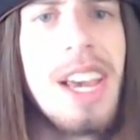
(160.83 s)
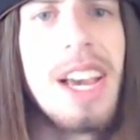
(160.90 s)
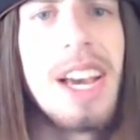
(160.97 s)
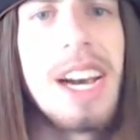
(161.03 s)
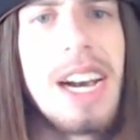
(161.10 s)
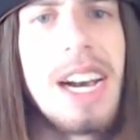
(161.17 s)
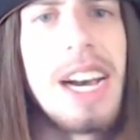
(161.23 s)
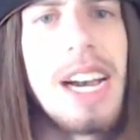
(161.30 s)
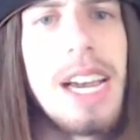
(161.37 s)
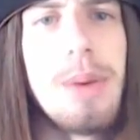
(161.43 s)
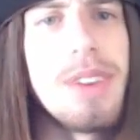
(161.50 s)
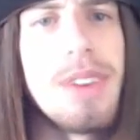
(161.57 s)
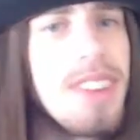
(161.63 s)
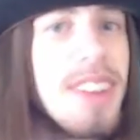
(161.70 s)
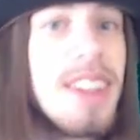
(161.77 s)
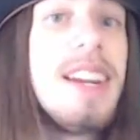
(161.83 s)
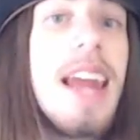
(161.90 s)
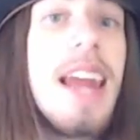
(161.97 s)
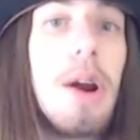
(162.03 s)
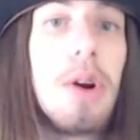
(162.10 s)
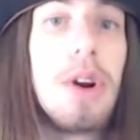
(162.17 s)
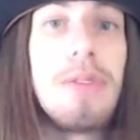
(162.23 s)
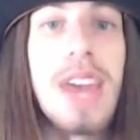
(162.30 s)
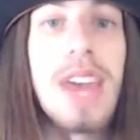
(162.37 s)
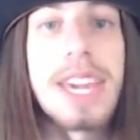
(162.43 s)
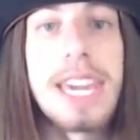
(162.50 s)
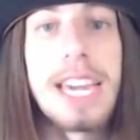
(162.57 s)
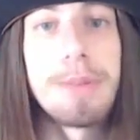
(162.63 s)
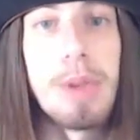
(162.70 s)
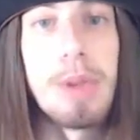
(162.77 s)
It wasn't the narrative that
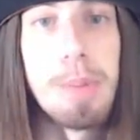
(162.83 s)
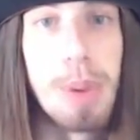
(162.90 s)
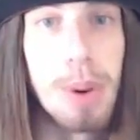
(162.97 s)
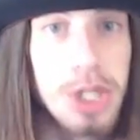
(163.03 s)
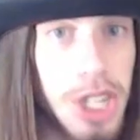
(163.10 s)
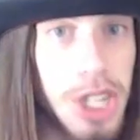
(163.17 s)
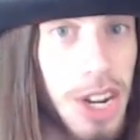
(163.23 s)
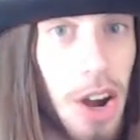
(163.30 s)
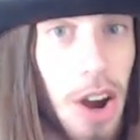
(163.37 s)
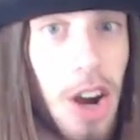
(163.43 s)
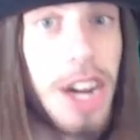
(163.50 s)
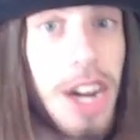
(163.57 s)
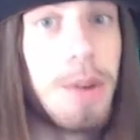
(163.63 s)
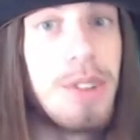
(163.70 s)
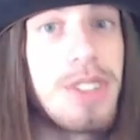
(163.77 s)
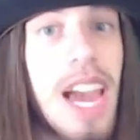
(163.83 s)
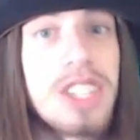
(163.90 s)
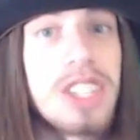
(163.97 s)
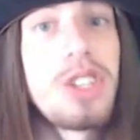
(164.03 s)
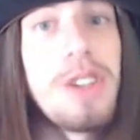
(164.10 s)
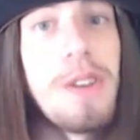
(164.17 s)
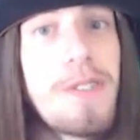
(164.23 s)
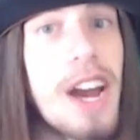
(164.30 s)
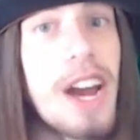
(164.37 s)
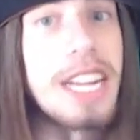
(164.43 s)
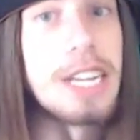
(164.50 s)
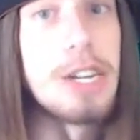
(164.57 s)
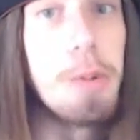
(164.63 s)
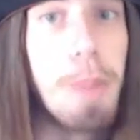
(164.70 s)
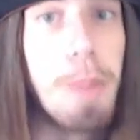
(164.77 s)
kept me pushing on, it was actually finding
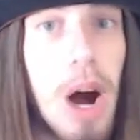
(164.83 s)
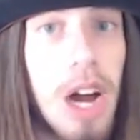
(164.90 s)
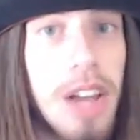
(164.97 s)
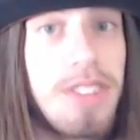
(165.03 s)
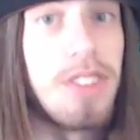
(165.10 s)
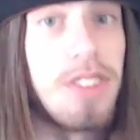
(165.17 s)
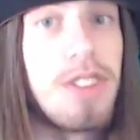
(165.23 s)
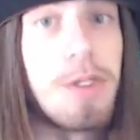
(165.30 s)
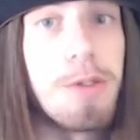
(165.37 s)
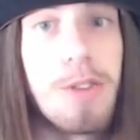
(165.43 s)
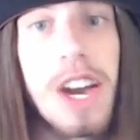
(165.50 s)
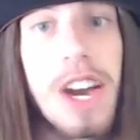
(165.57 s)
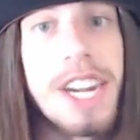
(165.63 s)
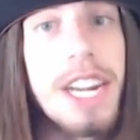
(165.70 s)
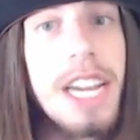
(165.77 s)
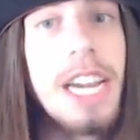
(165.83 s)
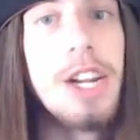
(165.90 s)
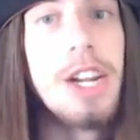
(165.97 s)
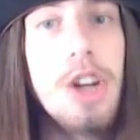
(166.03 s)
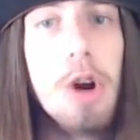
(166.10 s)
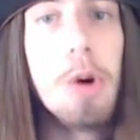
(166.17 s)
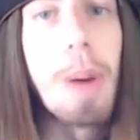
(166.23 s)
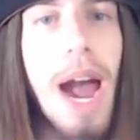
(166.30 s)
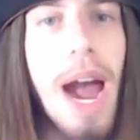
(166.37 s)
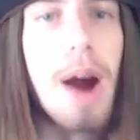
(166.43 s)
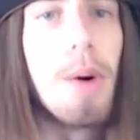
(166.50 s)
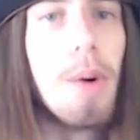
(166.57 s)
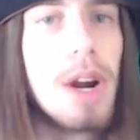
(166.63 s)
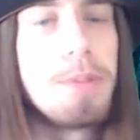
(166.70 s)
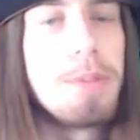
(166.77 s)
new bosses to fight, new
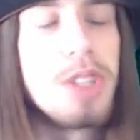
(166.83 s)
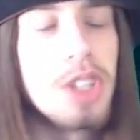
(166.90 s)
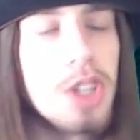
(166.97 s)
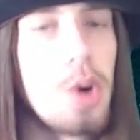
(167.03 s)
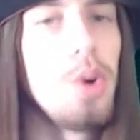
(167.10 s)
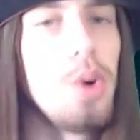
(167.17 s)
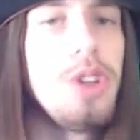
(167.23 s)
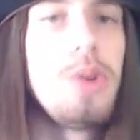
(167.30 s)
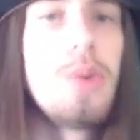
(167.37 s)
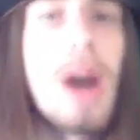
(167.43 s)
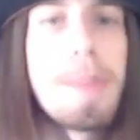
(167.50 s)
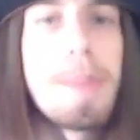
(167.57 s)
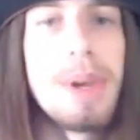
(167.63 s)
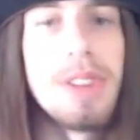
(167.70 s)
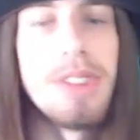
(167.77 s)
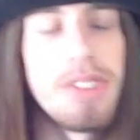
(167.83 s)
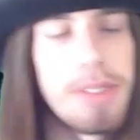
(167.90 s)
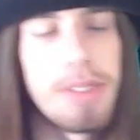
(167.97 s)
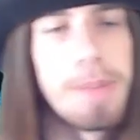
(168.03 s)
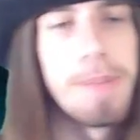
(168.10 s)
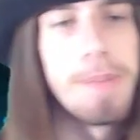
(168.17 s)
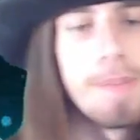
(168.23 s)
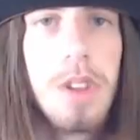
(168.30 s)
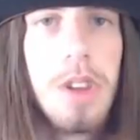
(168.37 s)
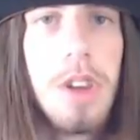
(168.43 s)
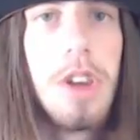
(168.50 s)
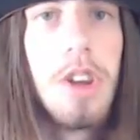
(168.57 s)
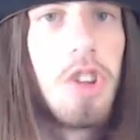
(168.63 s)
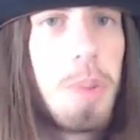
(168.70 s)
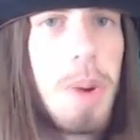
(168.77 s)
power-ups, and cool new weapons.
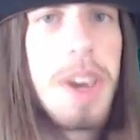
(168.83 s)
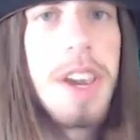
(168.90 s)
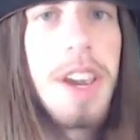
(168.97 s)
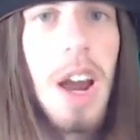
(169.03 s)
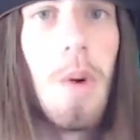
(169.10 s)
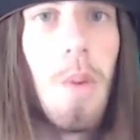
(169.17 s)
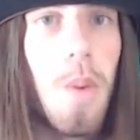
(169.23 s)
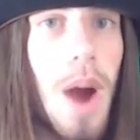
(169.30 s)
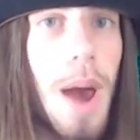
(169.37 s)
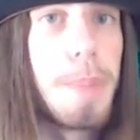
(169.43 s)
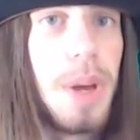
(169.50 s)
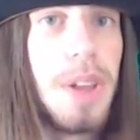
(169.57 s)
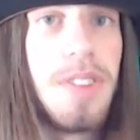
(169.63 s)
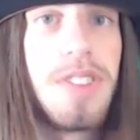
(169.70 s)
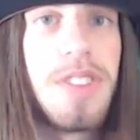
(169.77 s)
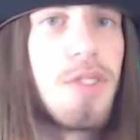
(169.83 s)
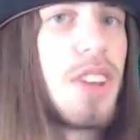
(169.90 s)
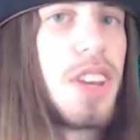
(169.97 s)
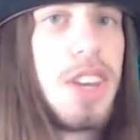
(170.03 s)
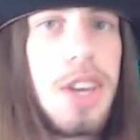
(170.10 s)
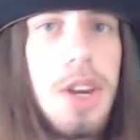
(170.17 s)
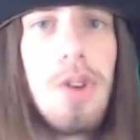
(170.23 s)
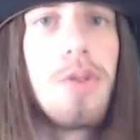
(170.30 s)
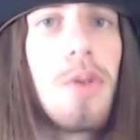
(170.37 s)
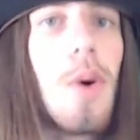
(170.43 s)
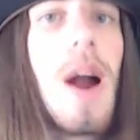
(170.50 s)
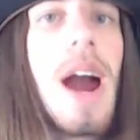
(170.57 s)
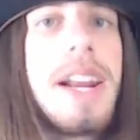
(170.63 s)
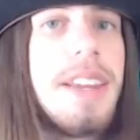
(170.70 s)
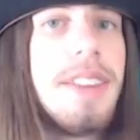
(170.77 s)
Speaking of weapons, there's a huge
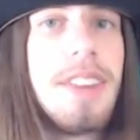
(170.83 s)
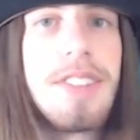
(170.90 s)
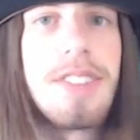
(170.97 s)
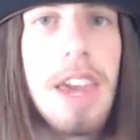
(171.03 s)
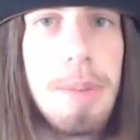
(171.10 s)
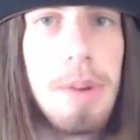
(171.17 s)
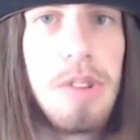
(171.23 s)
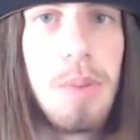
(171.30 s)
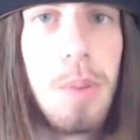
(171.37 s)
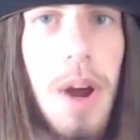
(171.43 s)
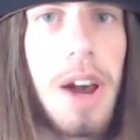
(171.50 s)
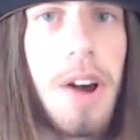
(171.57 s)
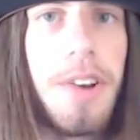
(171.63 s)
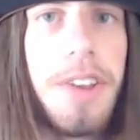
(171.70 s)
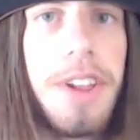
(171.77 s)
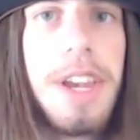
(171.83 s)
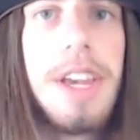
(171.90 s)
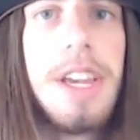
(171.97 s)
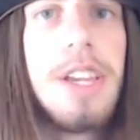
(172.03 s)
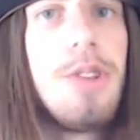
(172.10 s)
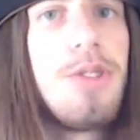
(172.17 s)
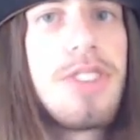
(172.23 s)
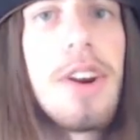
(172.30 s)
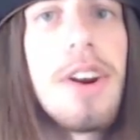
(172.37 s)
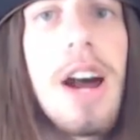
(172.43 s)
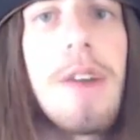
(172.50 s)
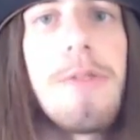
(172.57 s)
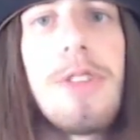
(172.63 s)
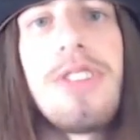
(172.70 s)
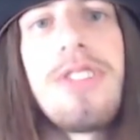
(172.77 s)
variety in this game as well. You start
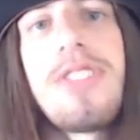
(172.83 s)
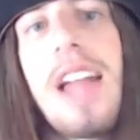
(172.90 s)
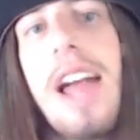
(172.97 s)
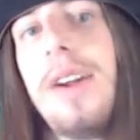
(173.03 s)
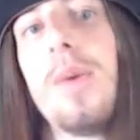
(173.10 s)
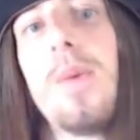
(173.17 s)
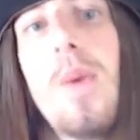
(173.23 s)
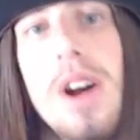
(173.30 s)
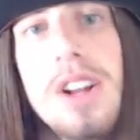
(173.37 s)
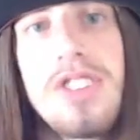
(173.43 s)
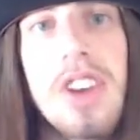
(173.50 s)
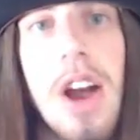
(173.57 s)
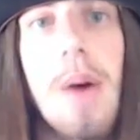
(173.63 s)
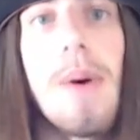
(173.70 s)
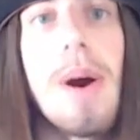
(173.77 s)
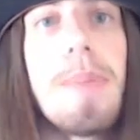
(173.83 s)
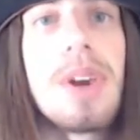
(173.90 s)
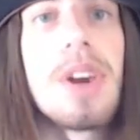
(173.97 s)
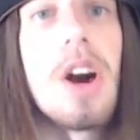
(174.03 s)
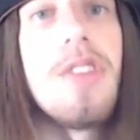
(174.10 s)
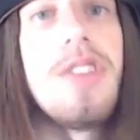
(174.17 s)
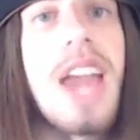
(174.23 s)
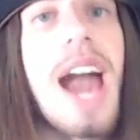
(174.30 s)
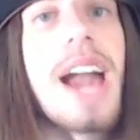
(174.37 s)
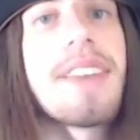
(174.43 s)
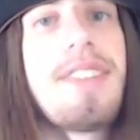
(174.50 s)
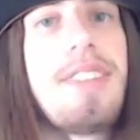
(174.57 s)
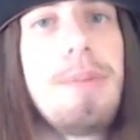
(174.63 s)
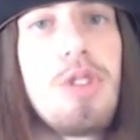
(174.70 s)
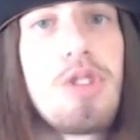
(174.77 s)
off with a standard one-shot weapon called the
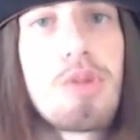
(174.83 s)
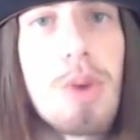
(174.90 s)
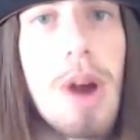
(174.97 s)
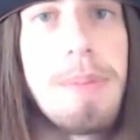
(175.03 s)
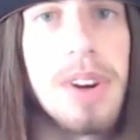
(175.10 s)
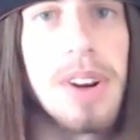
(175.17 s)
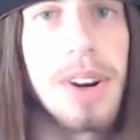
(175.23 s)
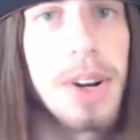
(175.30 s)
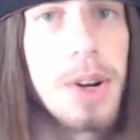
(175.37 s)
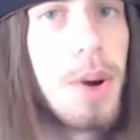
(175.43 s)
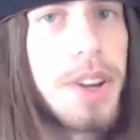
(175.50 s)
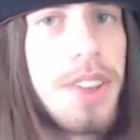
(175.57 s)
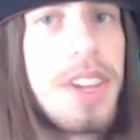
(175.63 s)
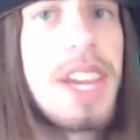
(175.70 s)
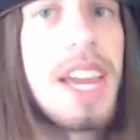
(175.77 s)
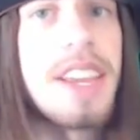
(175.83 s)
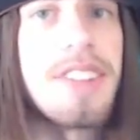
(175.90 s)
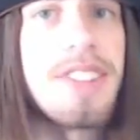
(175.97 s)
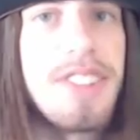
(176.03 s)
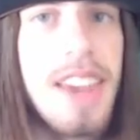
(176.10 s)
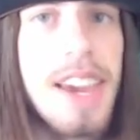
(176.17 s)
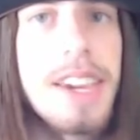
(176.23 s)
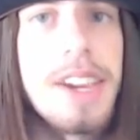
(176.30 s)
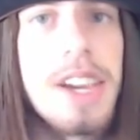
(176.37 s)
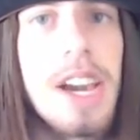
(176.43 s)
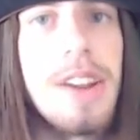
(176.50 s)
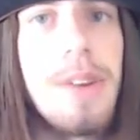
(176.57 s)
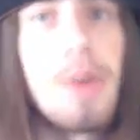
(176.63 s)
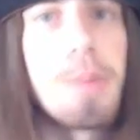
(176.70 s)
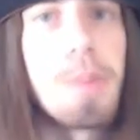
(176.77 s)
Axiom Disruptor, quickly getting a second
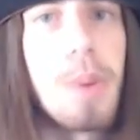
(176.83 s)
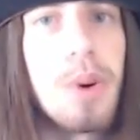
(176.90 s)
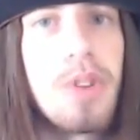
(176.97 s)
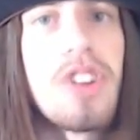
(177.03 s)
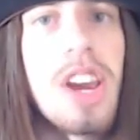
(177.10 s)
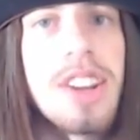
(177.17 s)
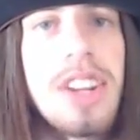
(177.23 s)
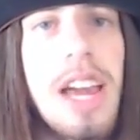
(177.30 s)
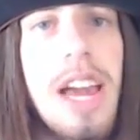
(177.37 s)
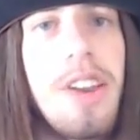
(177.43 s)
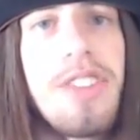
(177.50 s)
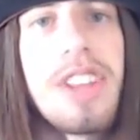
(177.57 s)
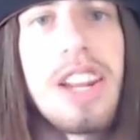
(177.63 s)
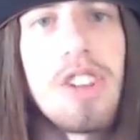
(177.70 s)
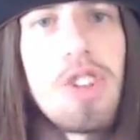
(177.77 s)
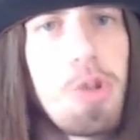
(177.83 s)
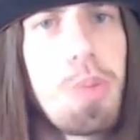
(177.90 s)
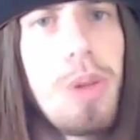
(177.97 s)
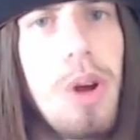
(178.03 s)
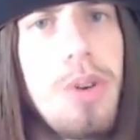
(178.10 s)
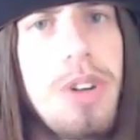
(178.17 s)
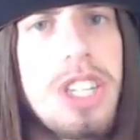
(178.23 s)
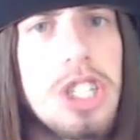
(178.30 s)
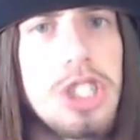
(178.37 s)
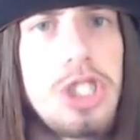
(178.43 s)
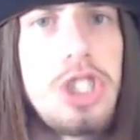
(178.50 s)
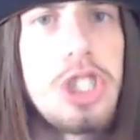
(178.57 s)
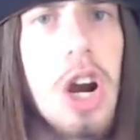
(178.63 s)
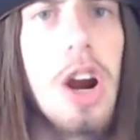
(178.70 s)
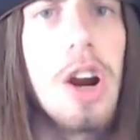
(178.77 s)
gun with projectiles that explode into
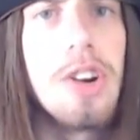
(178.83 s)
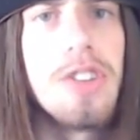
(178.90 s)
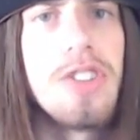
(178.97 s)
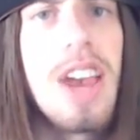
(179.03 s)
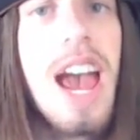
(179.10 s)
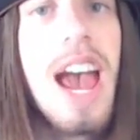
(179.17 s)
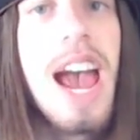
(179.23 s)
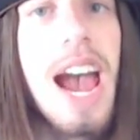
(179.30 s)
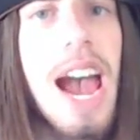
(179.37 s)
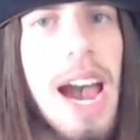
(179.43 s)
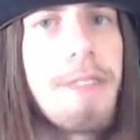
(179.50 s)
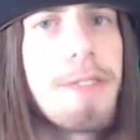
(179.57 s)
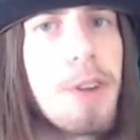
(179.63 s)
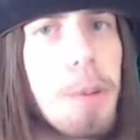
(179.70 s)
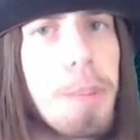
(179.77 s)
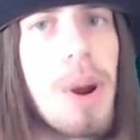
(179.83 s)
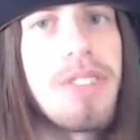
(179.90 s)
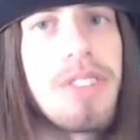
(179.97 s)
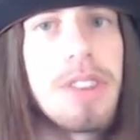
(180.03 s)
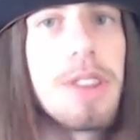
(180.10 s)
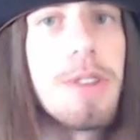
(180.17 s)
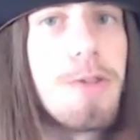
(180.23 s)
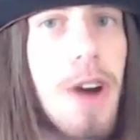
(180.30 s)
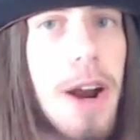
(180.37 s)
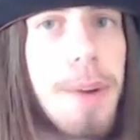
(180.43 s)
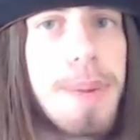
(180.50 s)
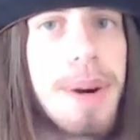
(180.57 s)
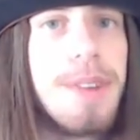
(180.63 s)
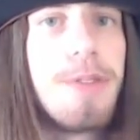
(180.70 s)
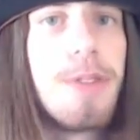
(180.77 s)
shards after pressing the fire
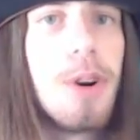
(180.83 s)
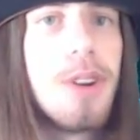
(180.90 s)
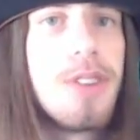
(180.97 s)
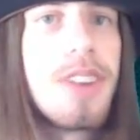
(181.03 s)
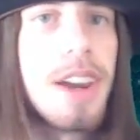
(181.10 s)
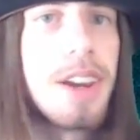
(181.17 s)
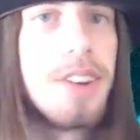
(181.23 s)
button for a second